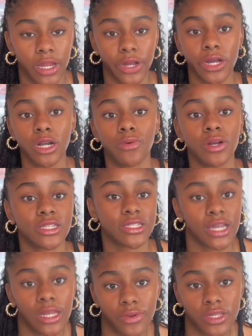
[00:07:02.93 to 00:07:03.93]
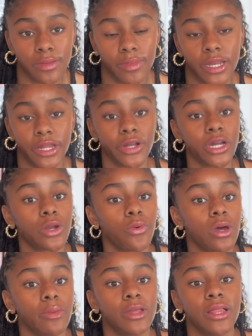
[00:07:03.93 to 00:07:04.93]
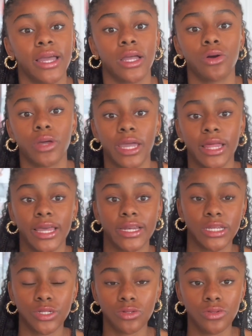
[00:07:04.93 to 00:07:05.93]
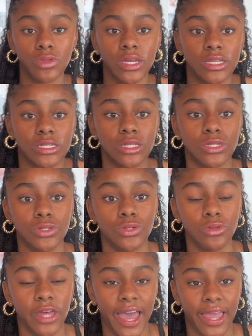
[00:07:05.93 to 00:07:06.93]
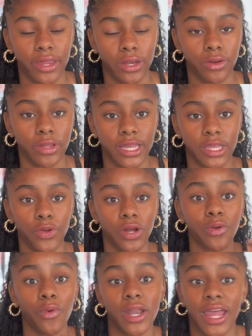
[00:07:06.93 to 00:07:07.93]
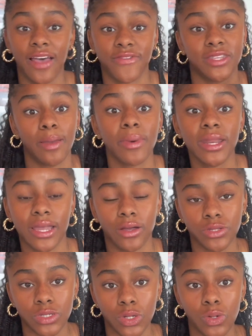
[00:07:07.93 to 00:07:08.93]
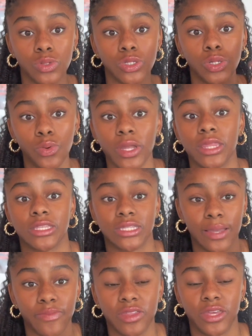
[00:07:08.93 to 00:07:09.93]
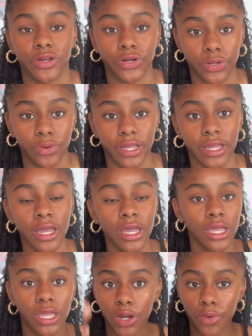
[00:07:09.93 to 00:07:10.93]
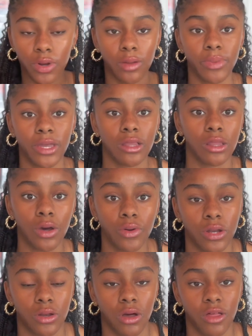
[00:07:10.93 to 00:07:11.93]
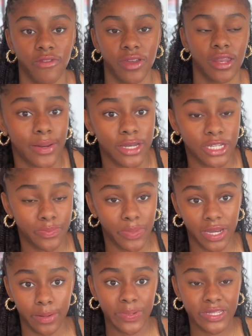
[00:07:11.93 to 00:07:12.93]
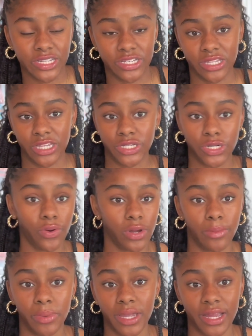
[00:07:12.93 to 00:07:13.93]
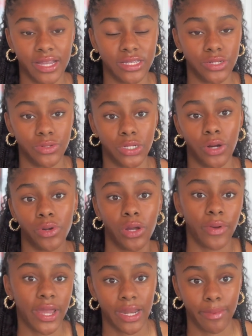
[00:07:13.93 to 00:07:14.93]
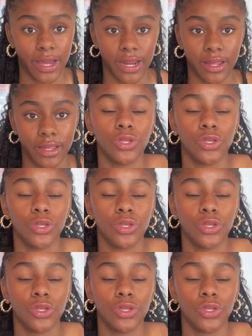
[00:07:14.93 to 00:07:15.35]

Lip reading: You're gonna want to study with somebody. You're gonna want to be like, okay, like, did you do this? Did you do that? You know, like you're gonna want to have somebody else who's doing the same thing that you're doing. You don't want to be alone in all of it, and like just be in a position that you don't want to be in because you don't know anybody.